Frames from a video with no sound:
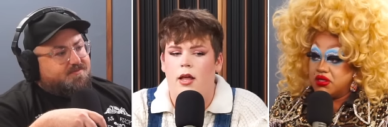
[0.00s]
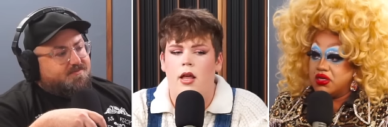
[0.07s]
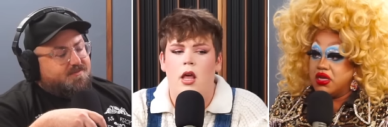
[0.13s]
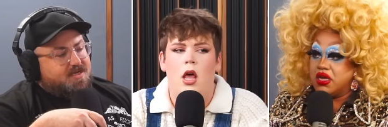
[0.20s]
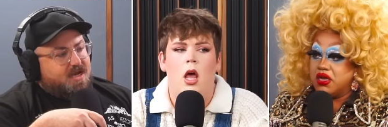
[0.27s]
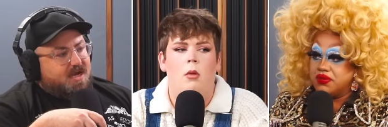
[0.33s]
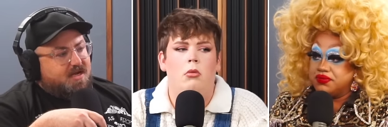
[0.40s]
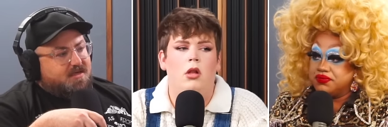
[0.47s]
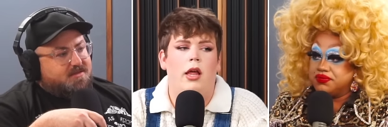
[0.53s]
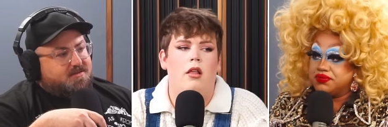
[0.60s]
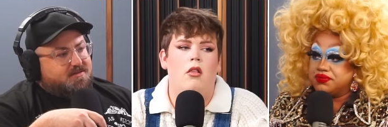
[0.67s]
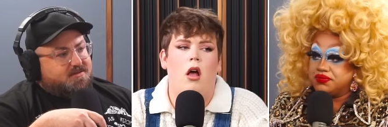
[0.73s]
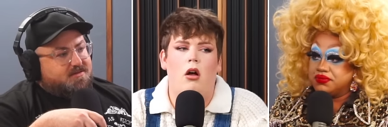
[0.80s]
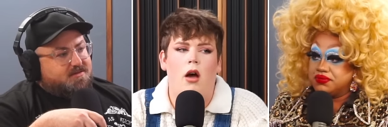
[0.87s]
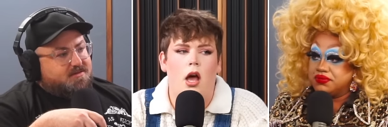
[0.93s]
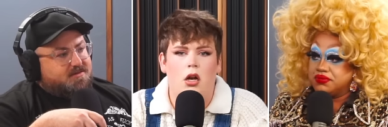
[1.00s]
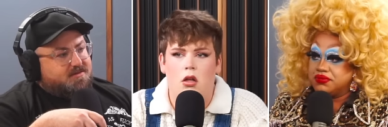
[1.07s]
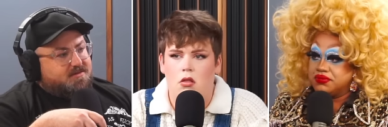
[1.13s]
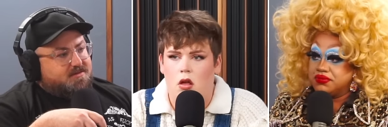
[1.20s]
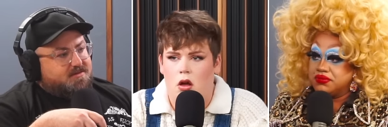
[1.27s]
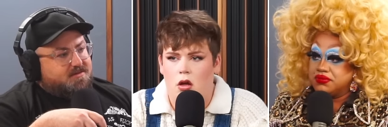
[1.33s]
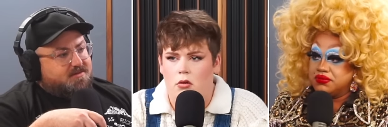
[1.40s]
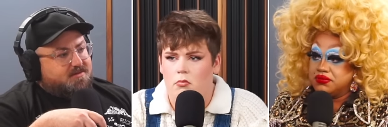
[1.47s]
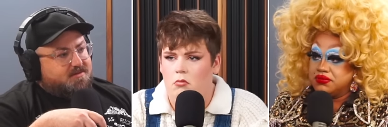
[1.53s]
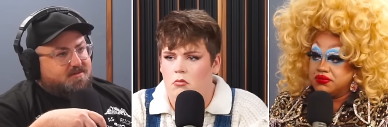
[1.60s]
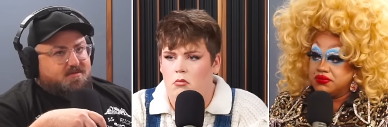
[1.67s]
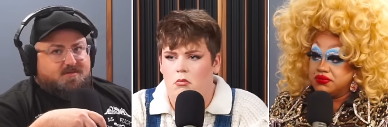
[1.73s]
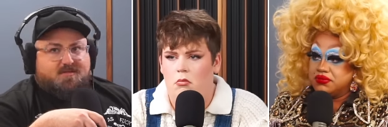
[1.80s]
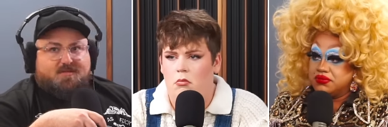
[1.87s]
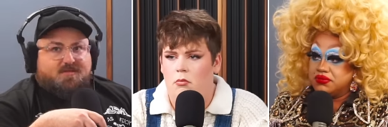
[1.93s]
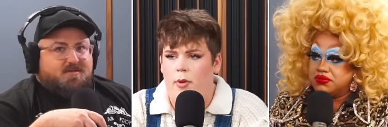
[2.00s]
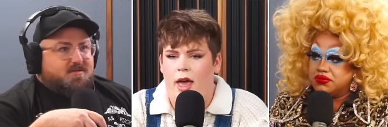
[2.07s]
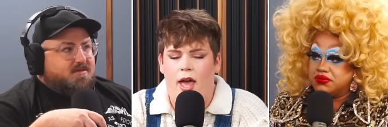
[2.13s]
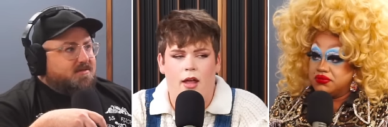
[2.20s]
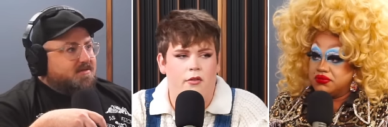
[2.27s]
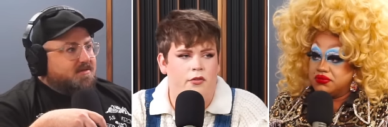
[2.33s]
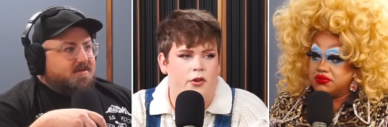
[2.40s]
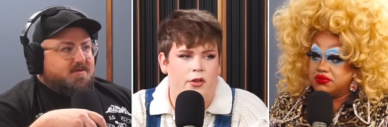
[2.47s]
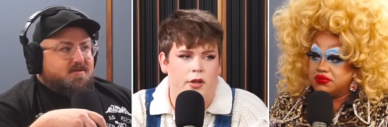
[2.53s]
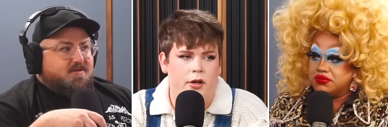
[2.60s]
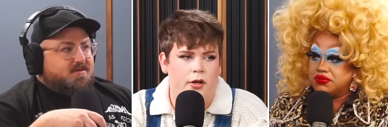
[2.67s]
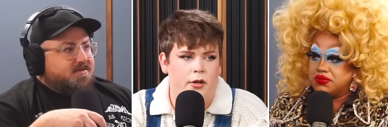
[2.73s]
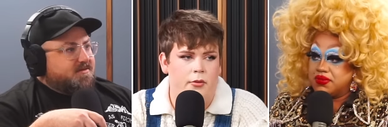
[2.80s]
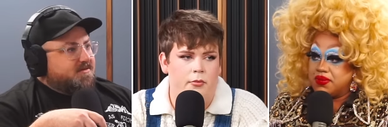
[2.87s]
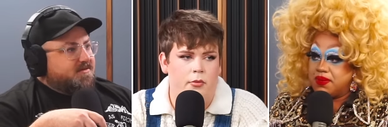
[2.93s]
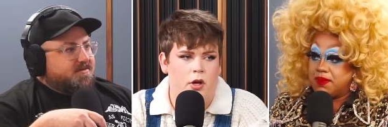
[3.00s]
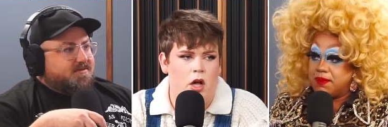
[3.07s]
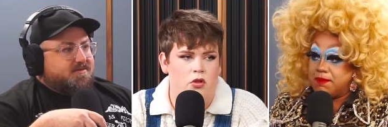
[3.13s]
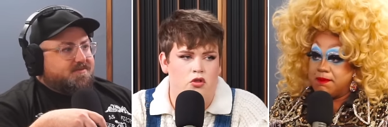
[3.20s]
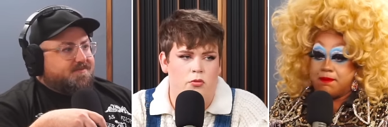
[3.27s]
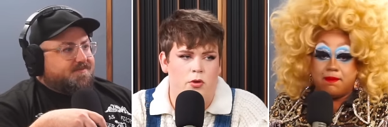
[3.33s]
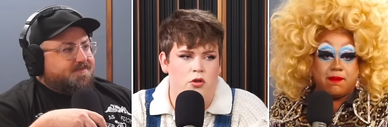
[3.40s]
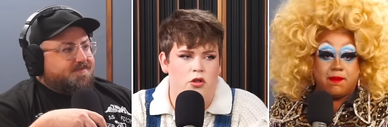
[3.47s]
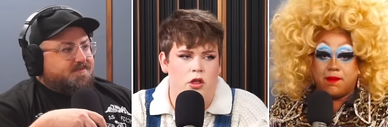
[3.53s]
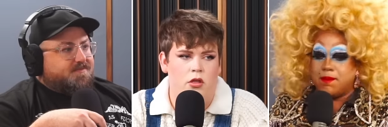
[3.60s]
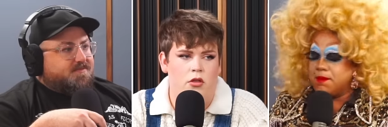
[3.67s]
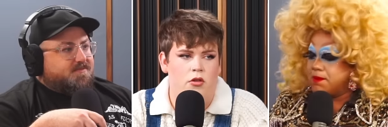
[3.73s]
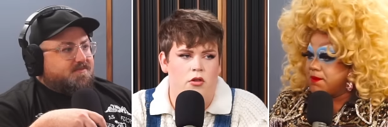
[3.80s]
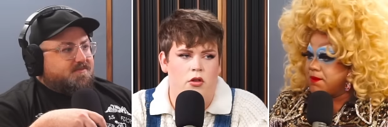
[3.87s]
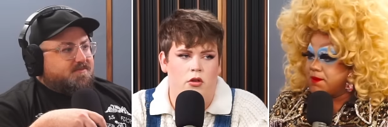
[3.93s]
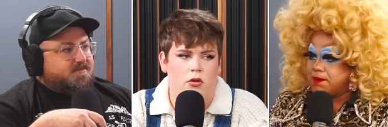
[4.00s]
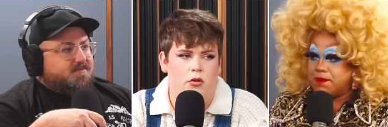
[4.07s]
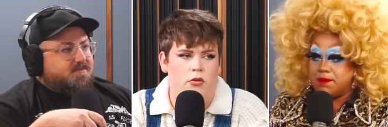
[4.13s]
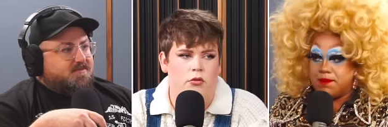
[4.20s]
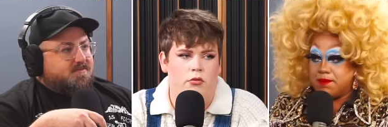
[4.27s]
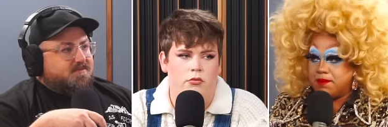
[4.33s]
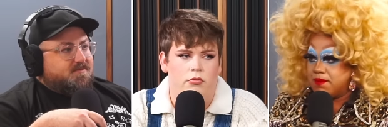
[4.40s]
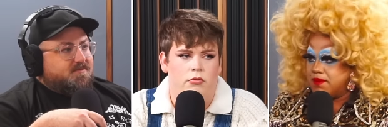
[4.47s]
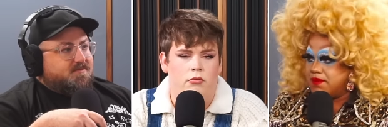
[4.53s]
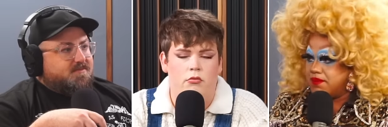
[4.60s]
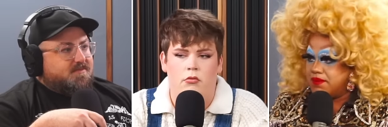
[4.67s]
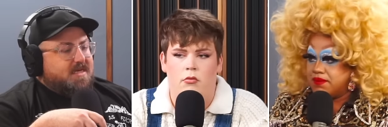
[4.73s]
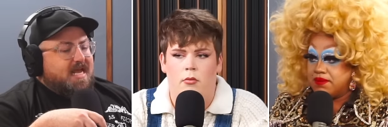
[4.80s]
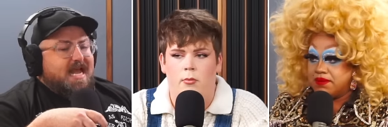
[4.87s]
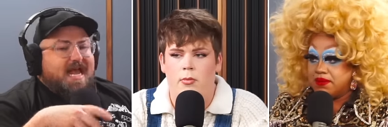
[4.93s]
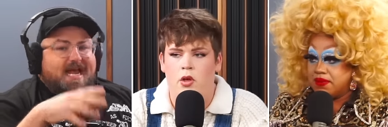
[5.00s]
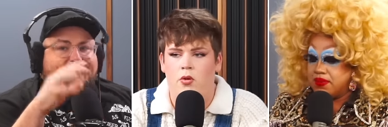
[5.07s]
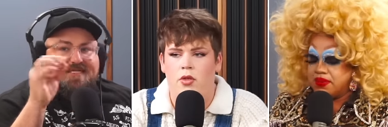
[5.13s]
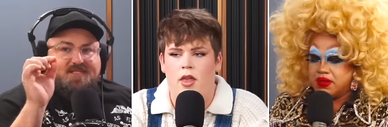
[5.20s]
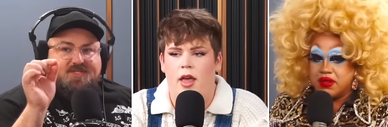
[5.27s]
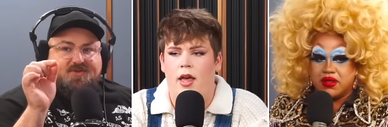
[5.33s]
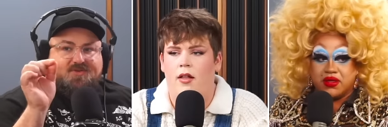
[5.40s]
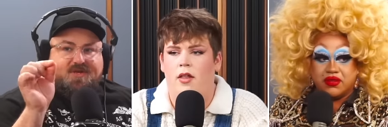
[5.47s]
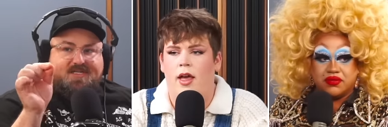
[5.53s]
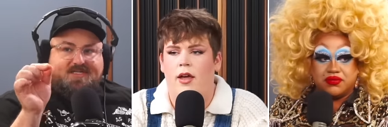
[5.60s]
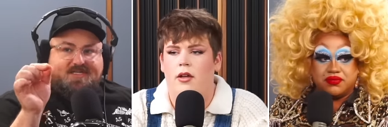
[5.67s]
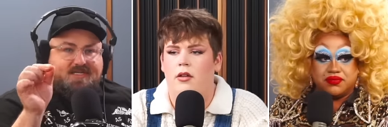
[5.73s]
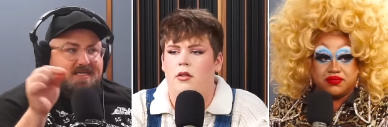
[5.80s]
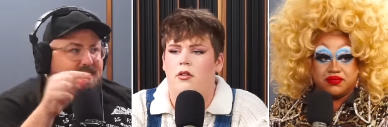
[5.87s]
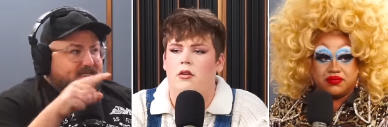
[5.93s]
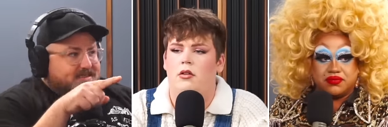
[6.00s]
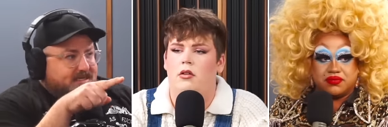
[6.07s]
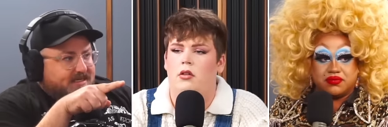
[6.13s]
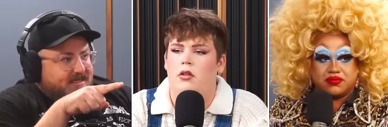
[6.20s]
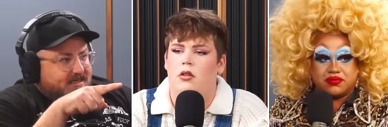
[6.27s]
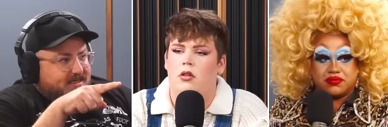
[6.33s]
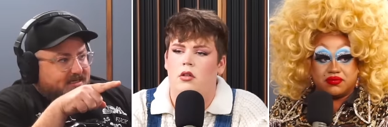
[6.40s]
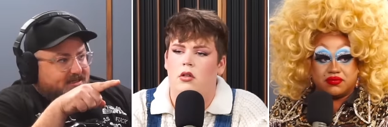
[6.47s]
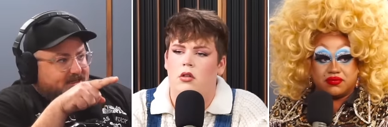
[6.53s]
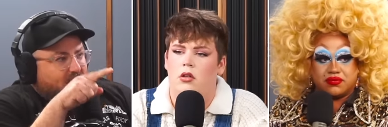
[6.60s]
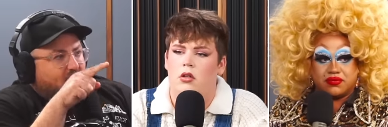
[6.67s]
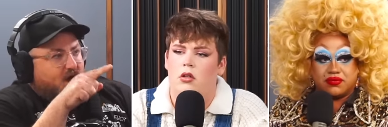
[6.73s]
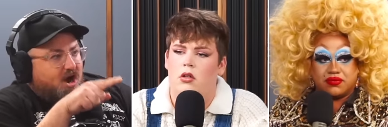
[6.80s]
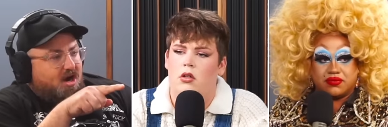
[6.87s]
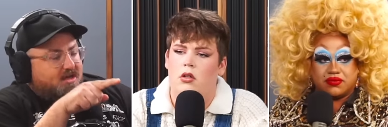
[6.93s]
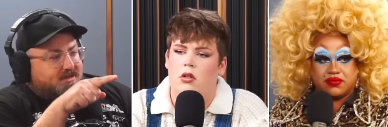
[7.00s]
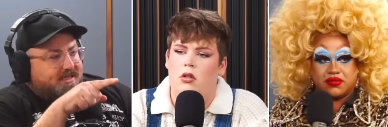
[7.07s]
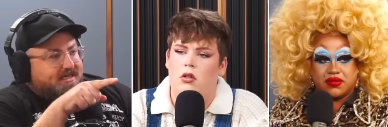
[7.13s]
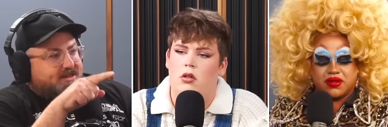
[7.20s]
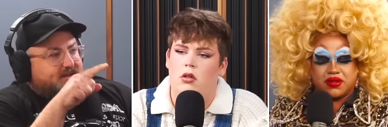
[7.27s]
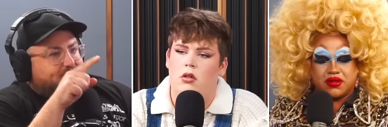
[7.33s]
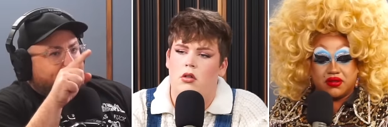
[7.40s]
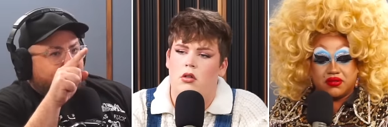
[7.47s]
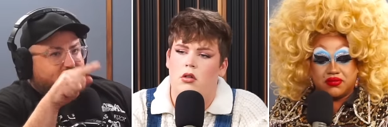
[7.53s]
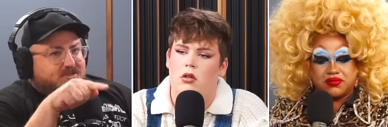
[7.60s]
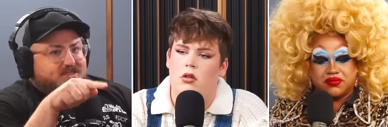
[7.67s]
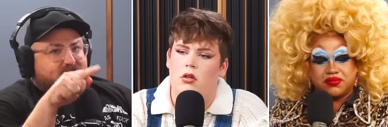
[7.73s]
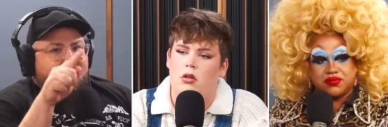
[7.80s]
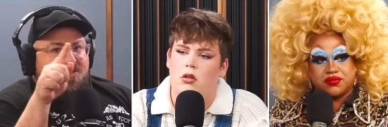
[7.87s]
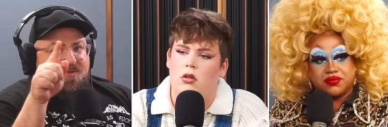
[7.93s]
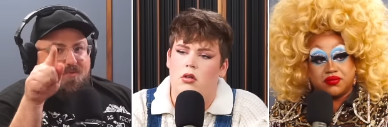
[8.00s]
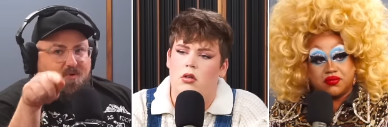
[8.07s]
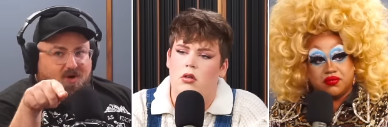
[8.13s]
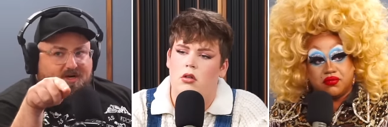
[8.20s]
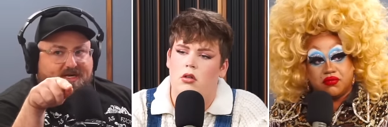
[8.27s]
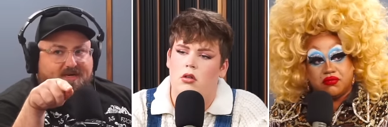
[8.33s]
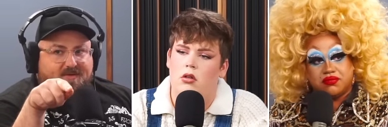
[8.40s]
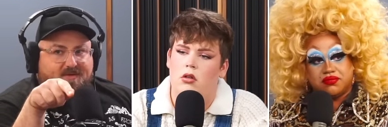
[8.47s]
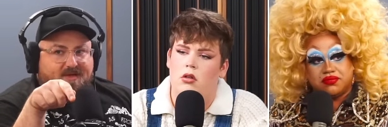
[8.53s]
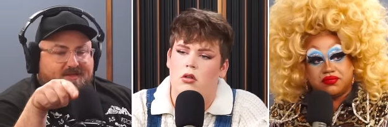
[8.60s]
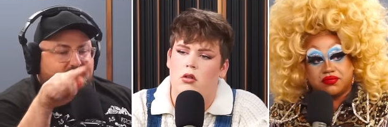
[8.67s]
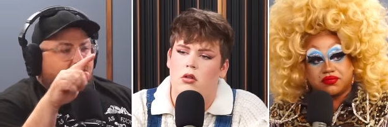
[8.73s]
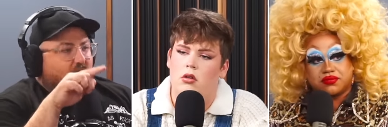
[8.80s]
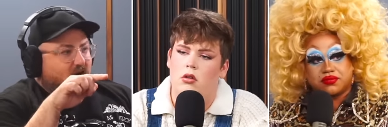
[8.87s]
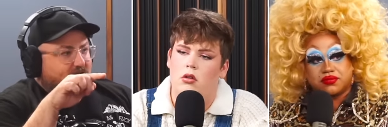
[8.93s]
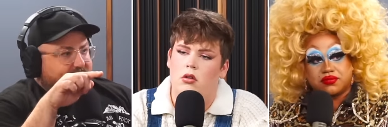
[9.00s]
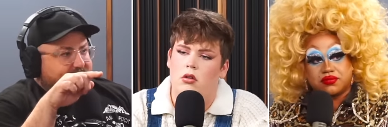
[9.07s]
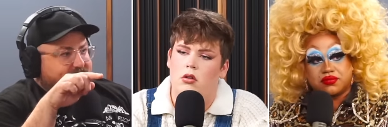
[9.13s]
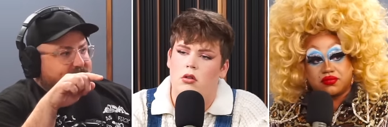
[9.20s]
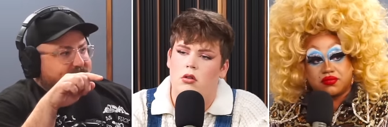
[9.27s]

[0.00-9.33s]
Speaker 1: it? Yeah. But like songwriters aren't paid for their contributions mm to music. And it's so crazy.
Speaker 2: Like, it's like the art, like the person you're working with, the artist